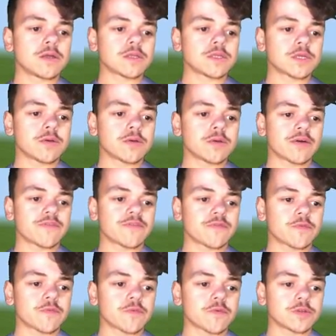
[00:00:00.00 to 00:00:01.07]
Do you have
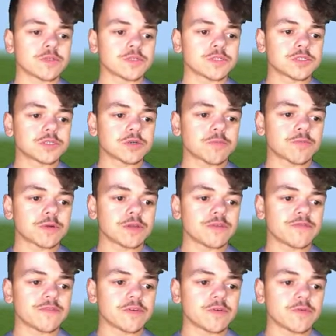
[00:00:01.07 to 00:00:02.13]
one job
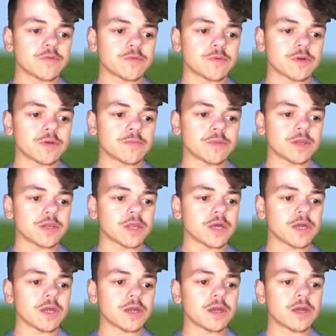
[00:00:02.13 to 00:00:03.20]
interview on Monday?
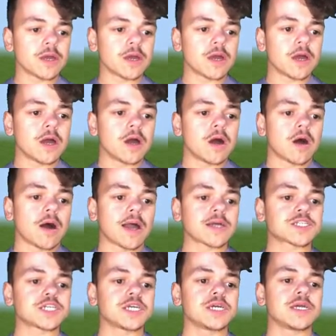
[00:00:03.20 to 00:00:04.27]
I
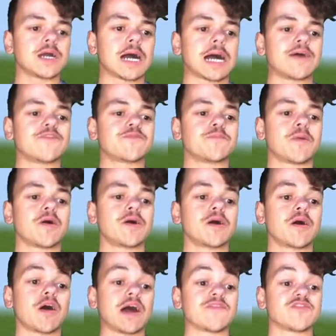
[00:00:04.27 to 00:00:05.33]
actually have I
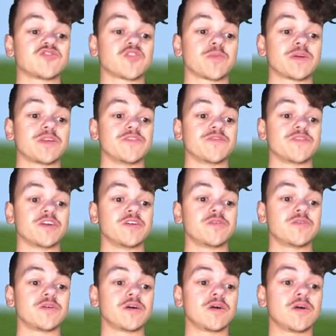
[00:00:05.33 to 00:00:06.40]
have a job interview
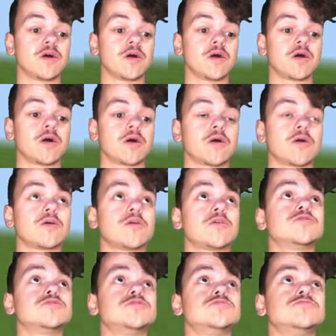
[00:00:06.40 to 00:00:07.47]

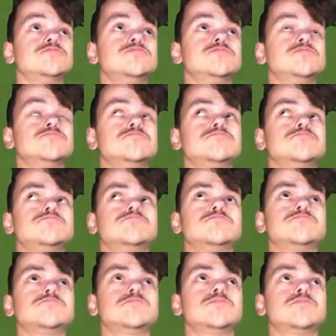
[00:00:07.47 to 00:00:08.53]
on,
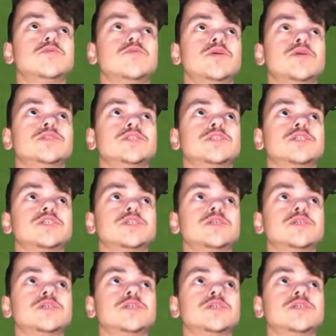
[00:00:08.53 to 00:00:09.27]
when is it?